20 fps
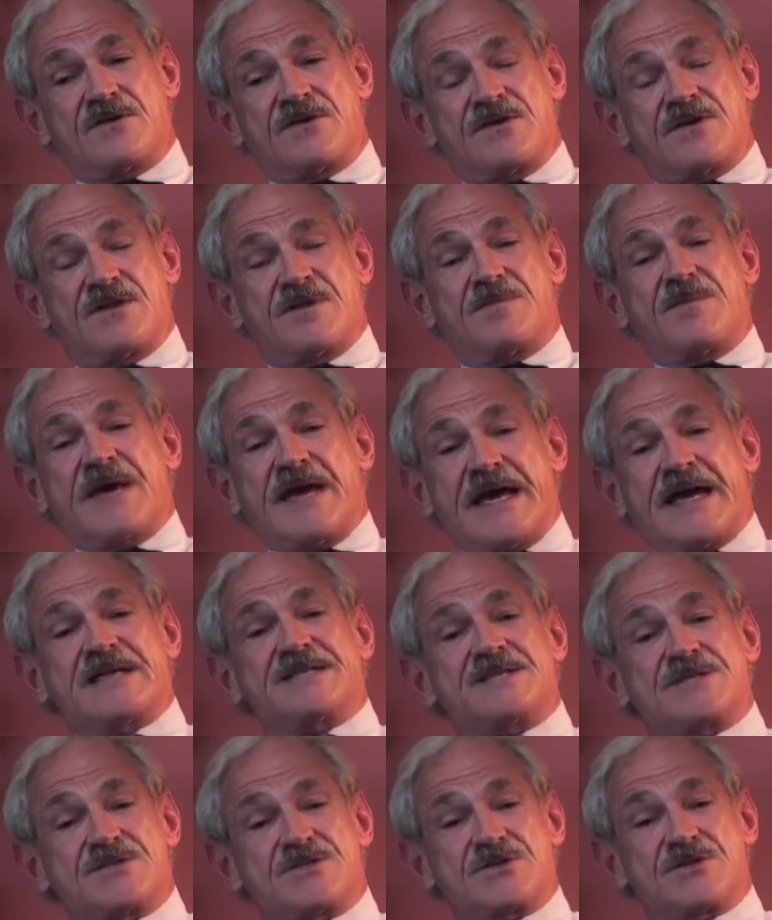the
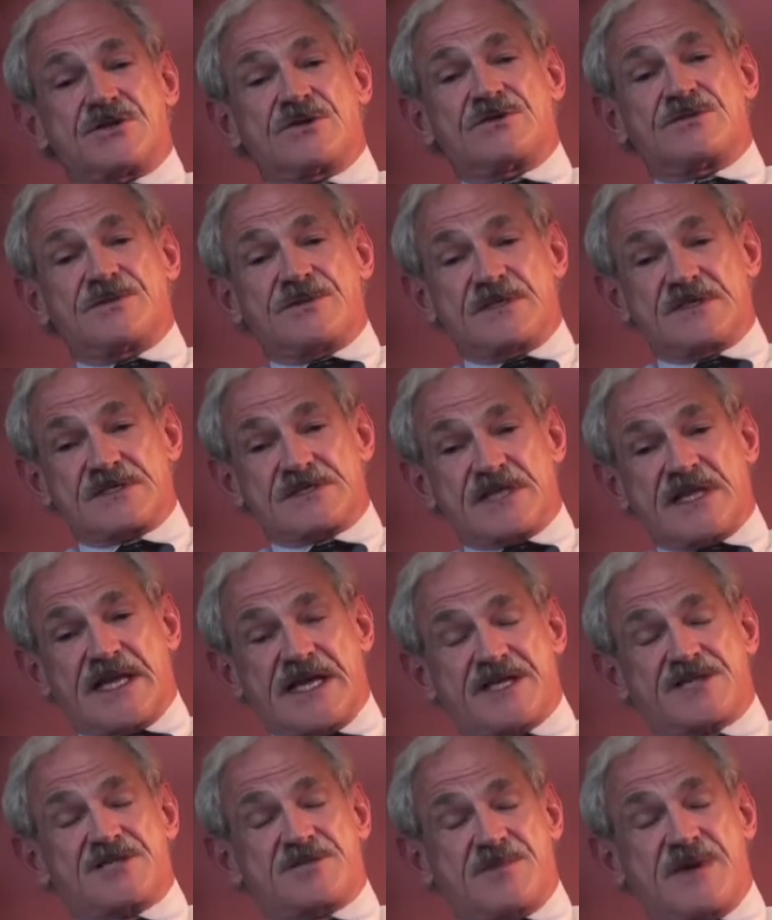passenger /
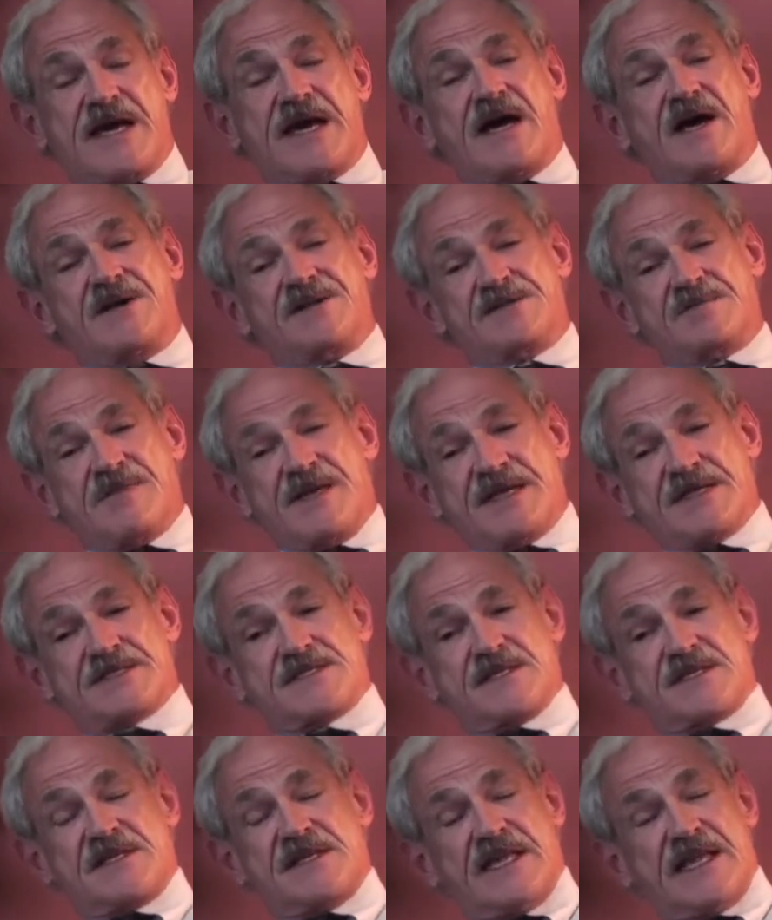spouse makes
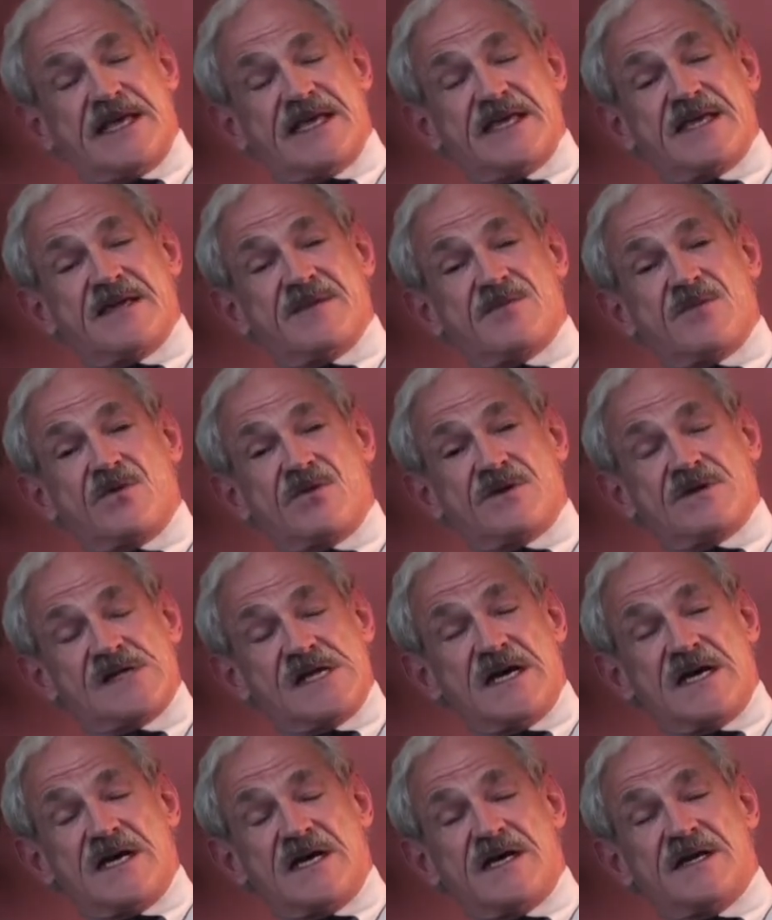the claim or
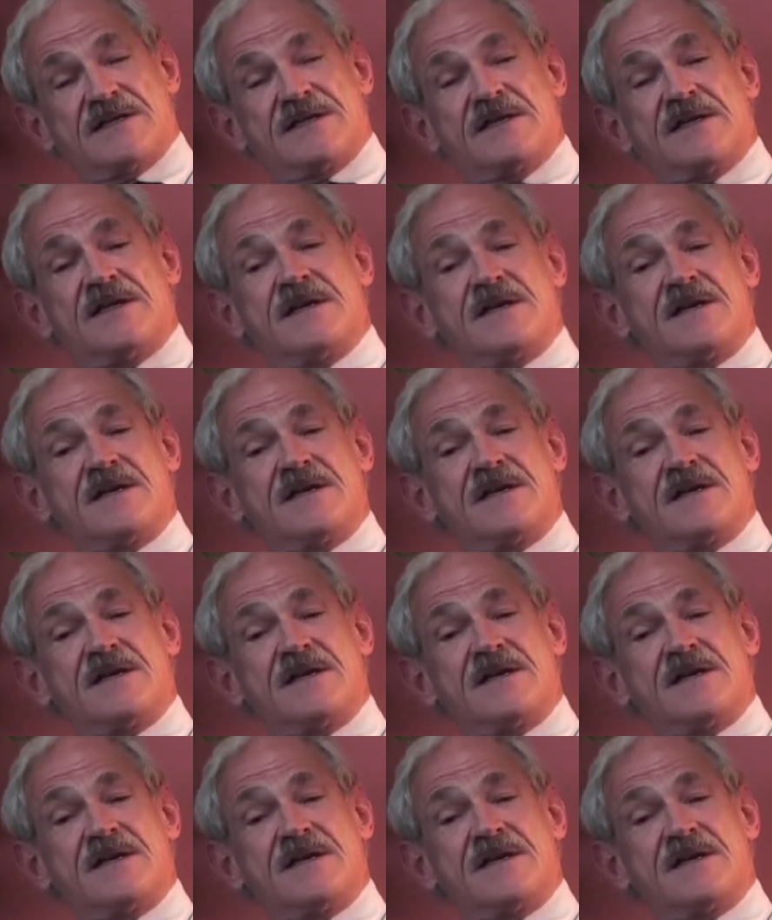not,